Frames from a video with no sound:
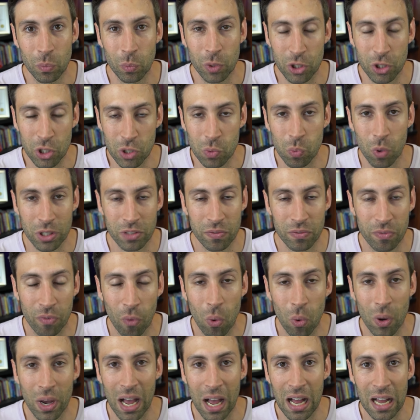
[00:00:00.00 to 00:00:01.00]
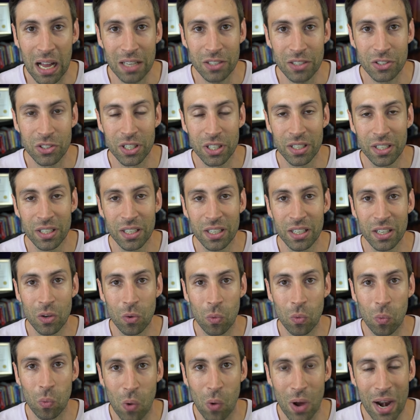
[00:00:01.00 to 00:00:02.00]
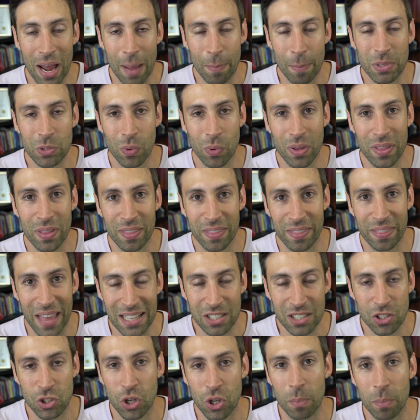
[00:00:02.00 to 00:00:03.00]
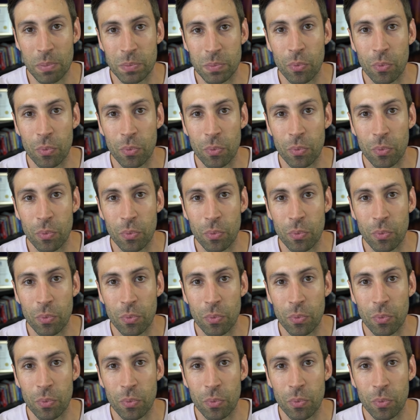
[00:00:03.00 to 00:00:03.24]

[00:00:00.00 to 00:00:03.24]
which is what's forecast? What happens when that stops